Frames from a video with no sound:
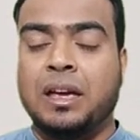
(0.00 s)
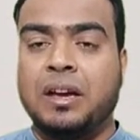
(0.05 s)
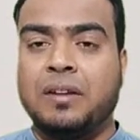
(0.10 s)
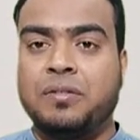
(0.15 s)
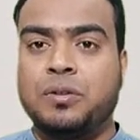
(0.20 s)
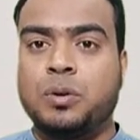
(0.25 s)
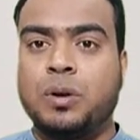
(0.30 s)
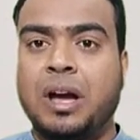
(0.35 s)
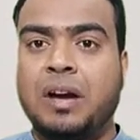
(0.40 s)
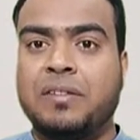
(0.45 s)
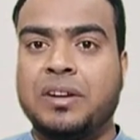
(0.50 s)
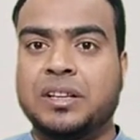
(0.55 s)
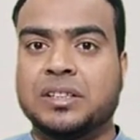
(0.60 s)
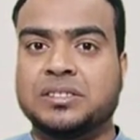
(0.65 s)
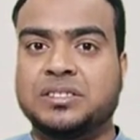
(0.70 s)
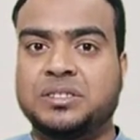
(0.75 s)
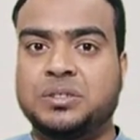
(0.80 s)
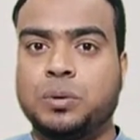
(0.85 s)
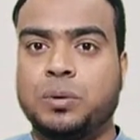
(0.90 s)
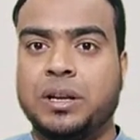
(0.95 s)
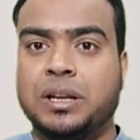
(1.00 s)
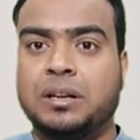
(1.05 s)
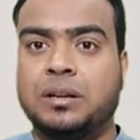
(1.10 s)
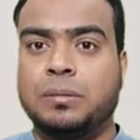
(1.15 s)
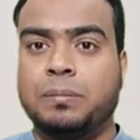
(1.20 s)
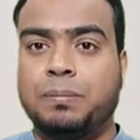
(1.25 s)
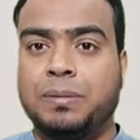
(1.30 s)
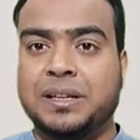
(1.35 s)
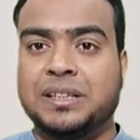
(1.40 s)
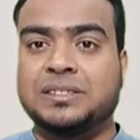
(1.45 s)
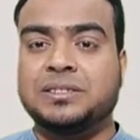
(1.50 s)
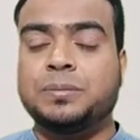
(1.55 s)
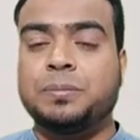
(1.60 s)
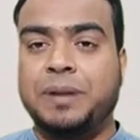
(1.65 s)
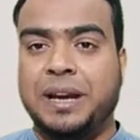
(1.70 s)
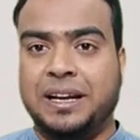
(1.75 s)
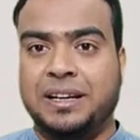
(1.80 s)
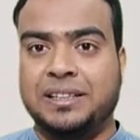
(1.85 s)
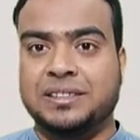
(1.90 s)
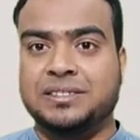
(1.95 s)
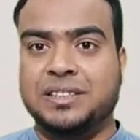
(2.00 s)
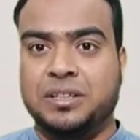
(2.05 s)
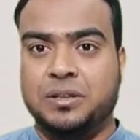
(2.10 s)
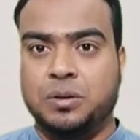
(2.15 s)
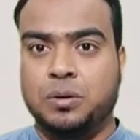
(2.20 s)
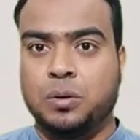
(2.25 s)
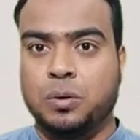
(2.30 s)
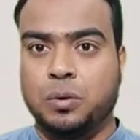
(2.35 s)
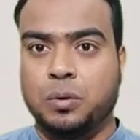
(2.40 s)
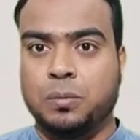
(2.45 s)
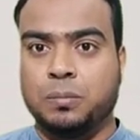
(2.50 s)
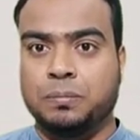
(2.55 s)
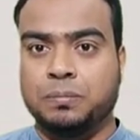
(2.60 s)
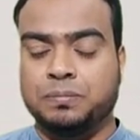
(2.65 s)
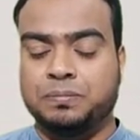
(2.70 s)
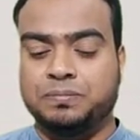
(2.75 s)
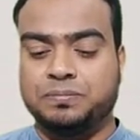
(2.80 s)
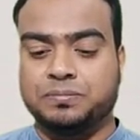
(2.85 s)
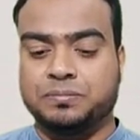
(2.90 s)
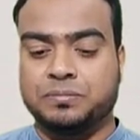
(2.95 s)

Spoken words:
If you have understood it, please practice at home.